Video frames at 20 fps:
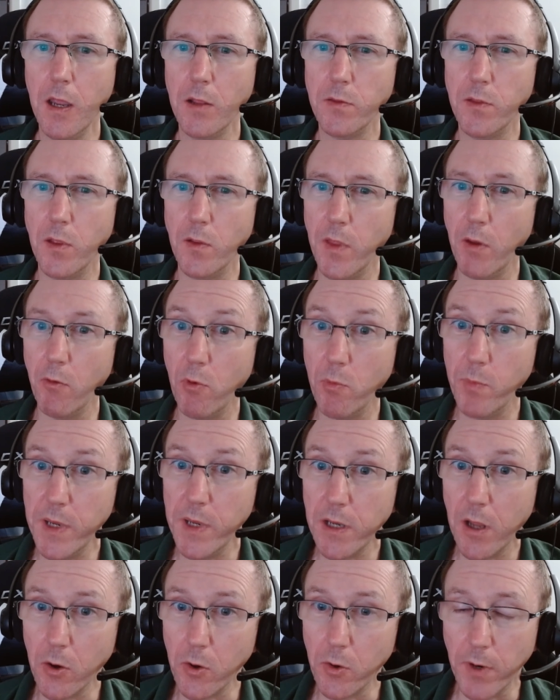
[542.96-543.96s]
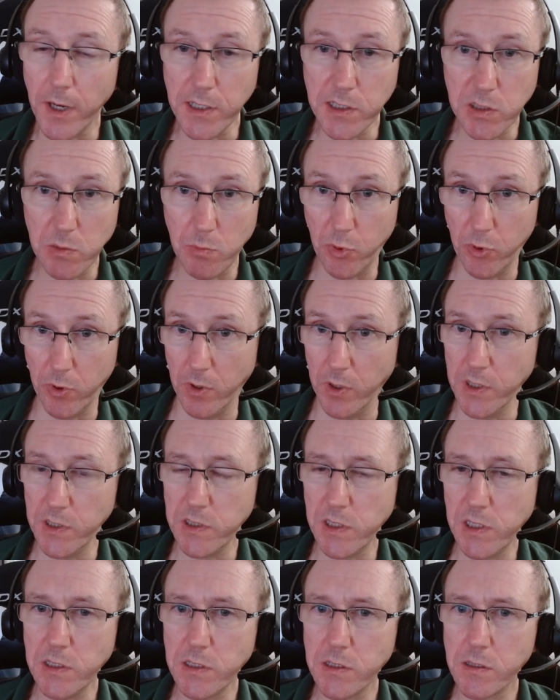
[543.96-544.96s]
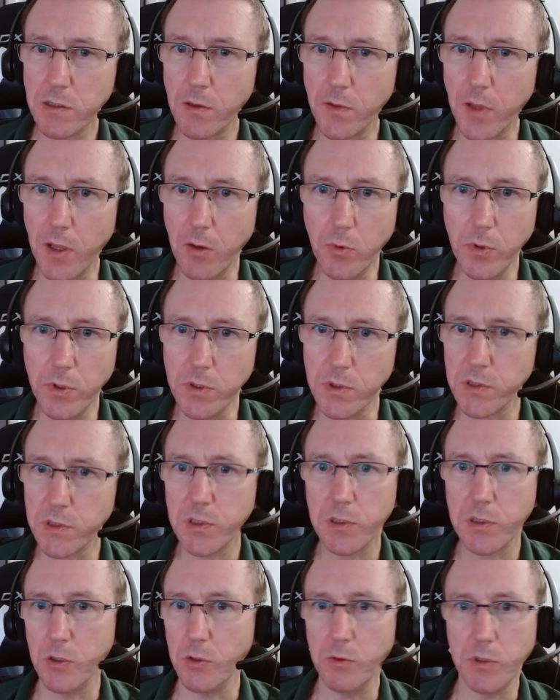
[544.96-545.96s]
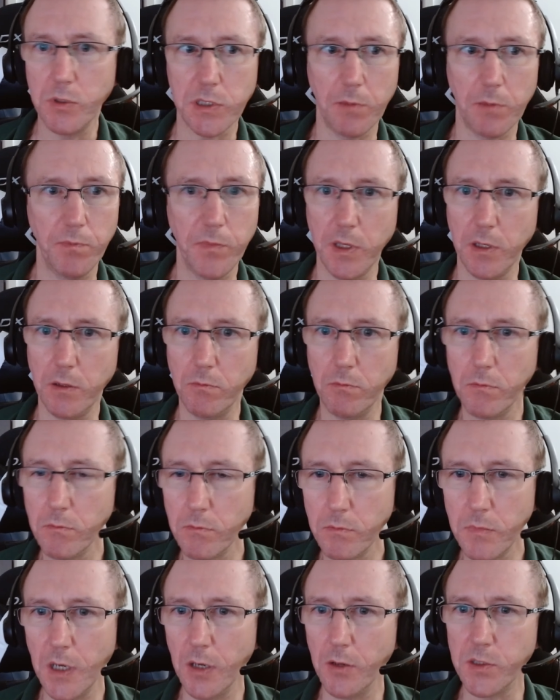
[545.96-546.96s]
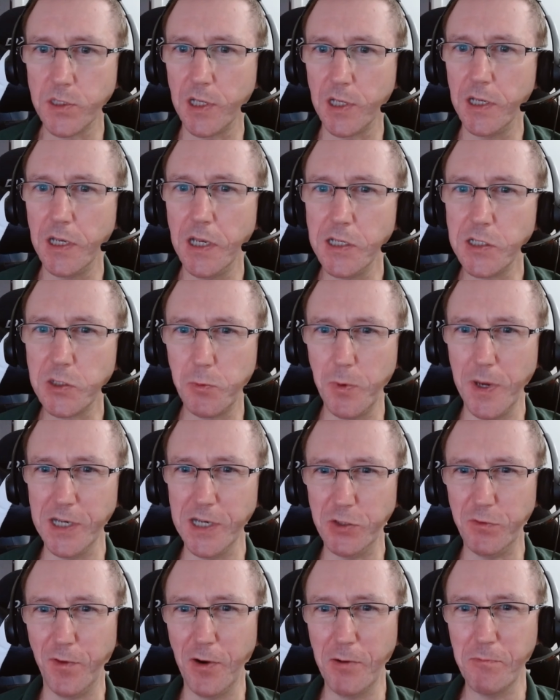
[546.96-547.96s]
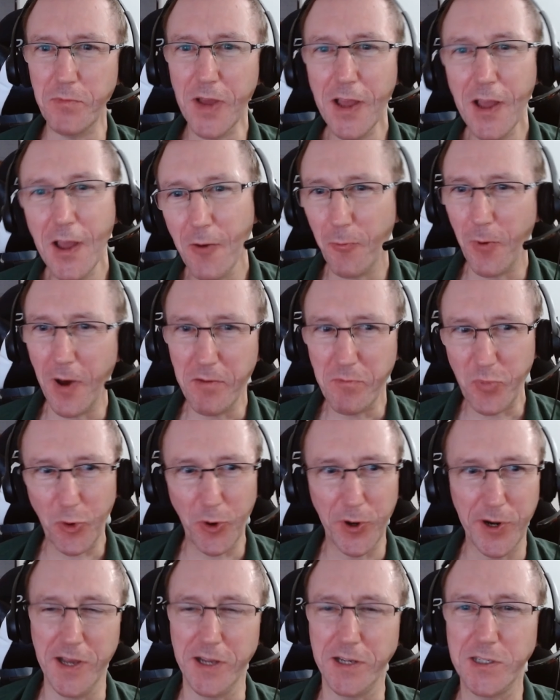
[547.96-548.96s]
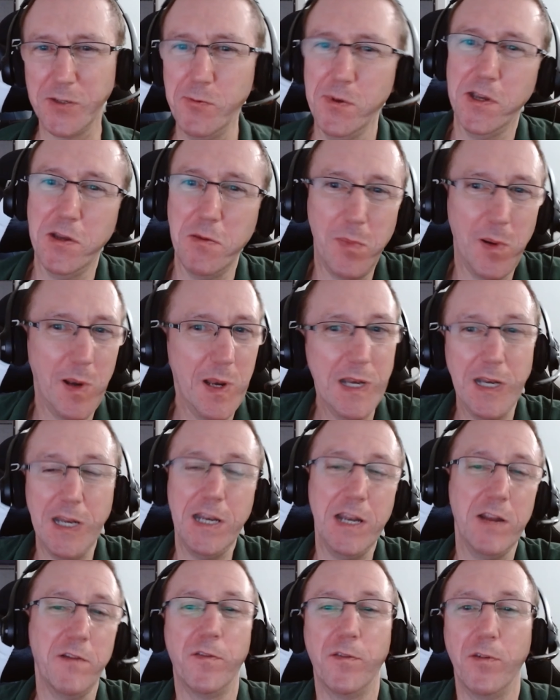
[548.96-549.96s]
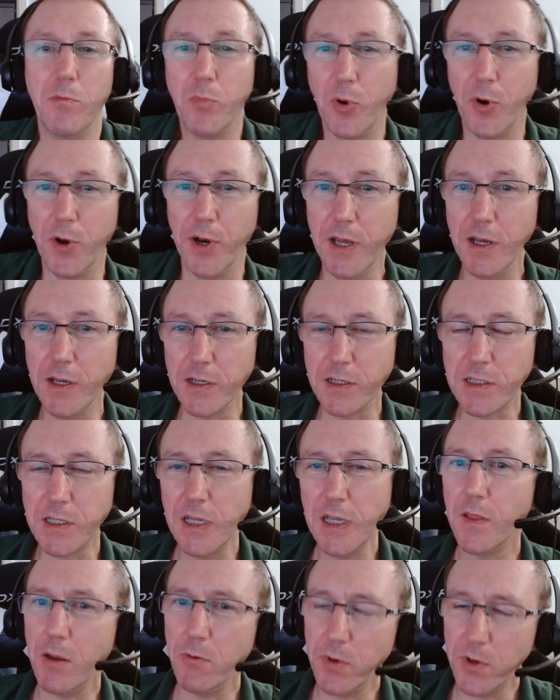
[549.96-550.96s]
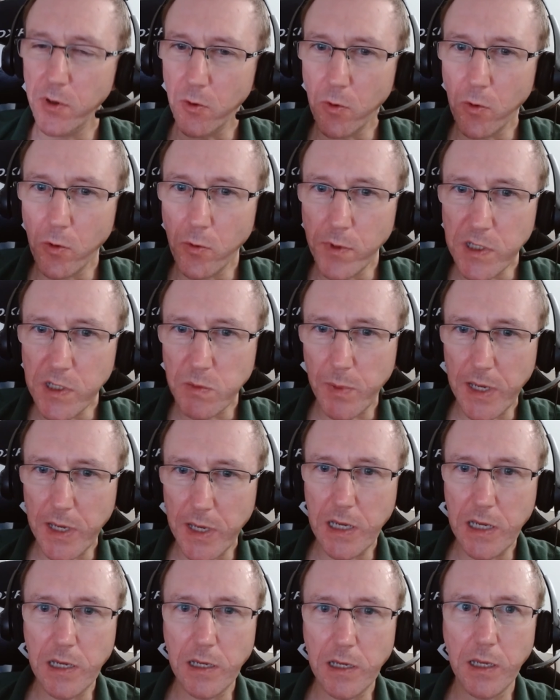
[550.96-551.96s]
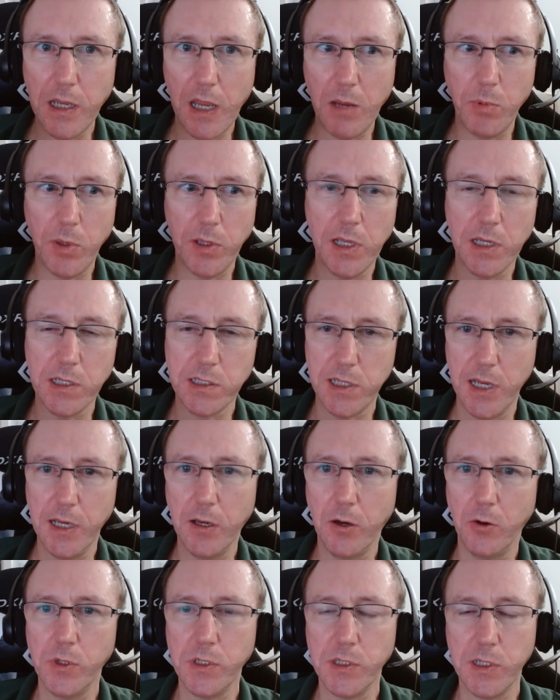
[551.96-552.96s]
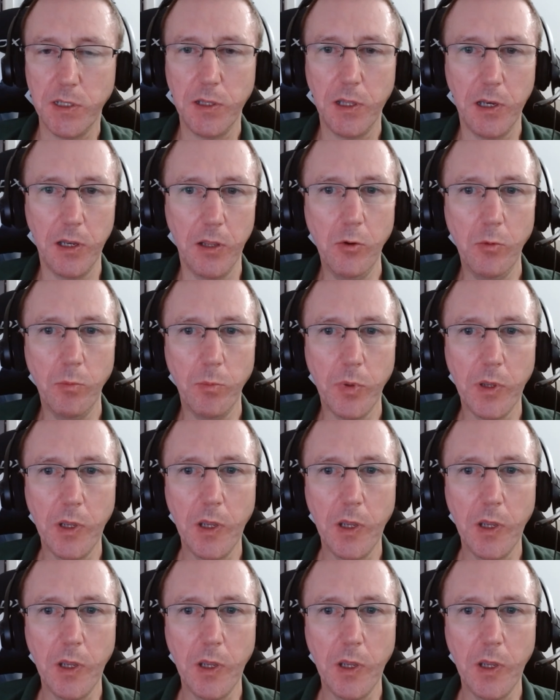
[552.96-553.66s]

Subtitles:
that there would be no great surprises, that they wouldn't do something, suddenly switch from one product to a completely different product. They would always be keeping their stakeholders in the loop,